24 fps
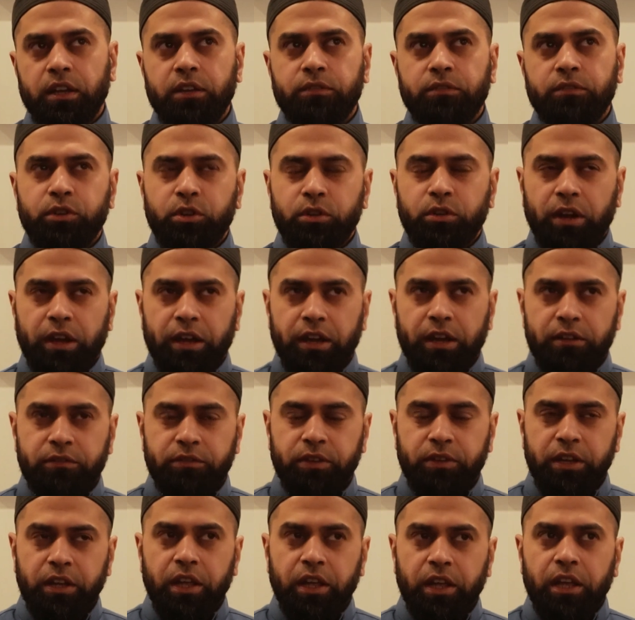If you have
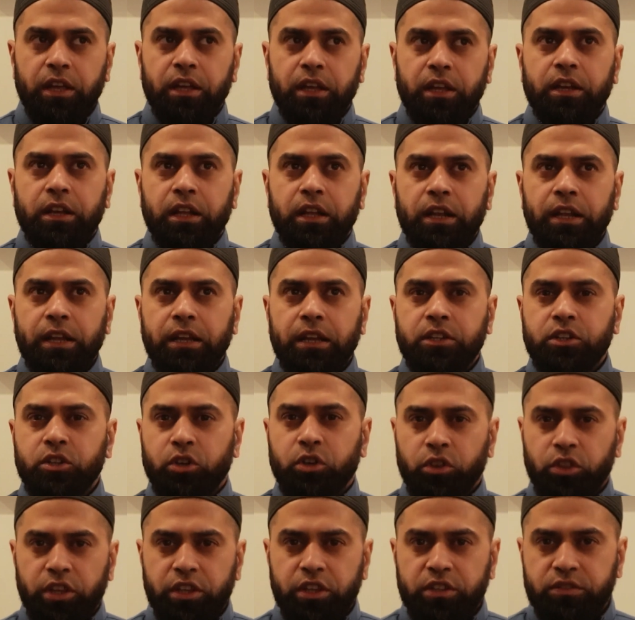clicked
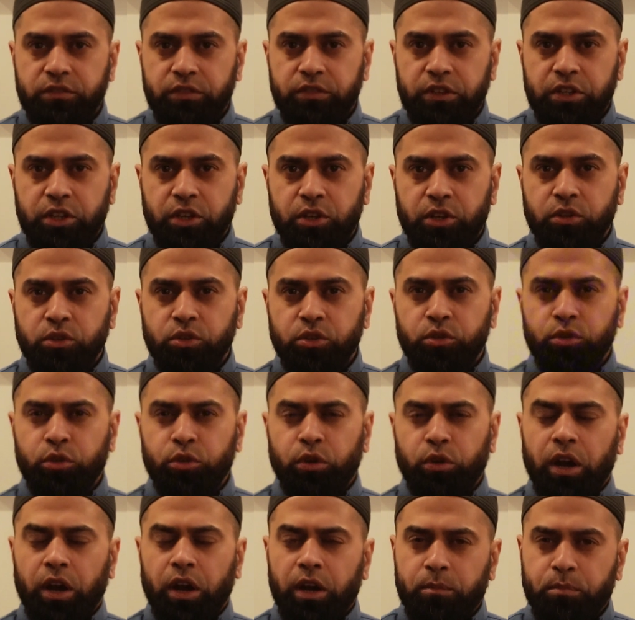on this video,
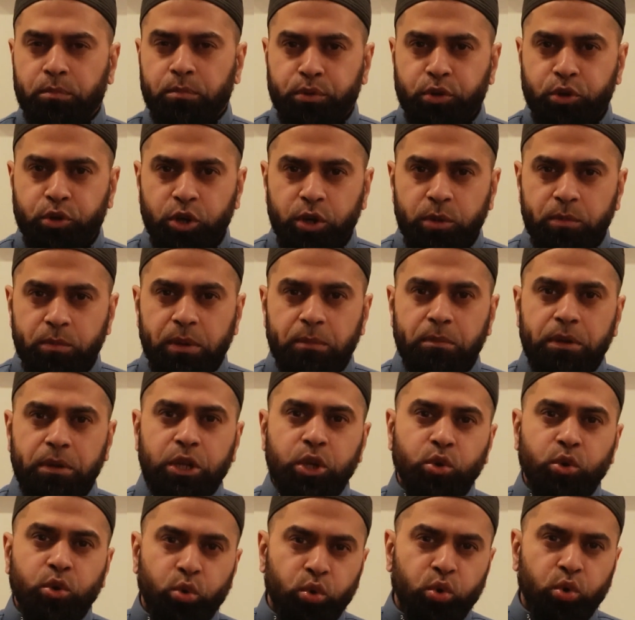you are
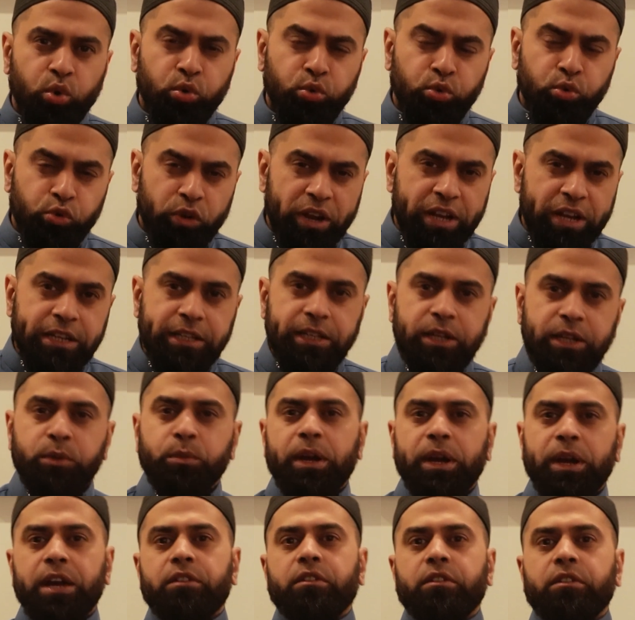probably already
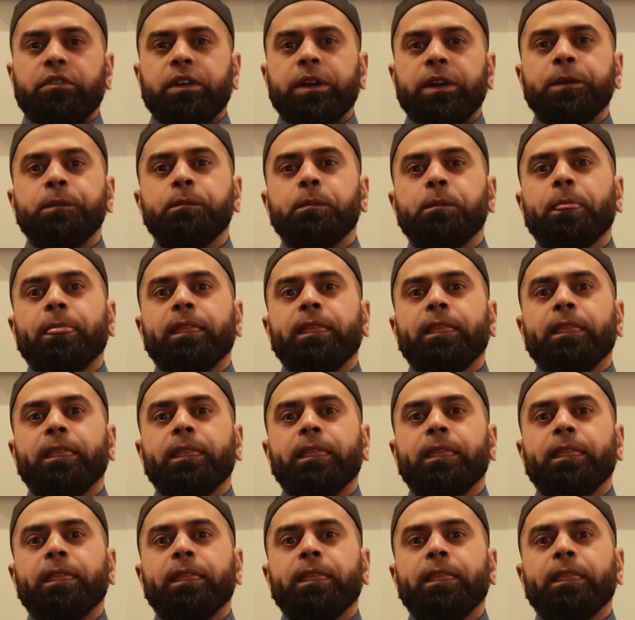aware of it.